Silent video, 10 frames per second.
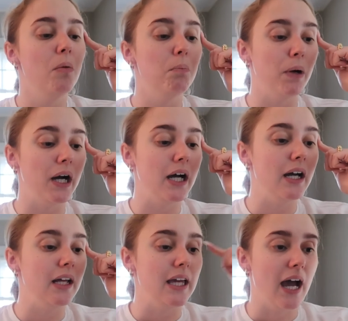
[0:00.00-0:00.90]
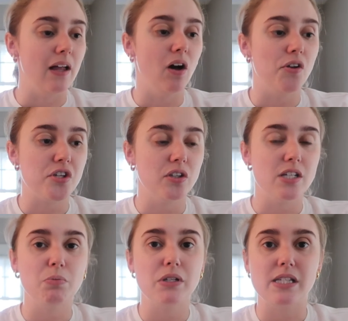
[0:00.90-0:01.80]
But yeah, also
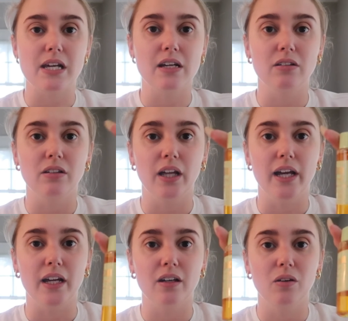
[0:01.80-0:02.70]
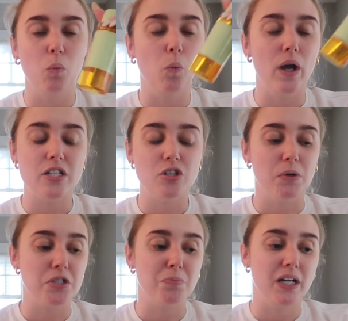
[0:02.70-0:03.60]
this was like way too
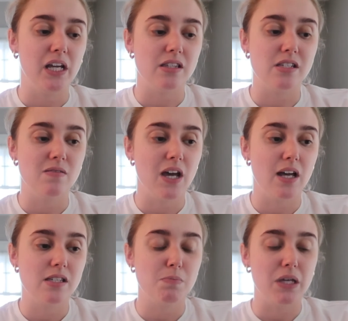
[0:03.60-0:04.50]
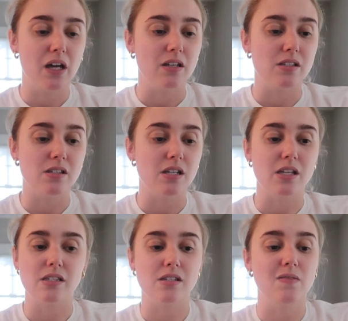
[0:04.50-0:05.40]
much money at CVS because it's
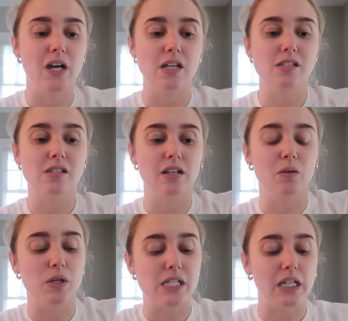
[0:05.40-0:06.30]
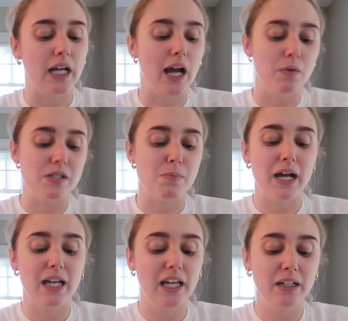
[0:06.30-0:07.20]
at CVS, and it wasn't like I was
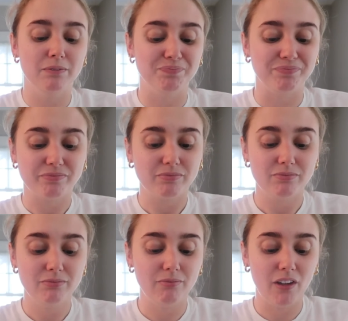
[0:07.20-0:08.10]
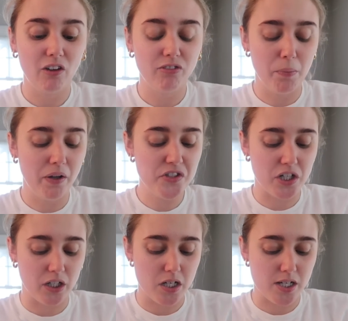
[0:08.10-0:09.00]
buying it from
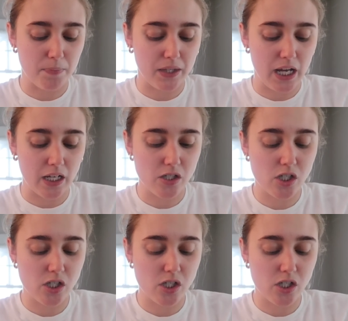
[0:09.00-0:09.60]
Ulta or something.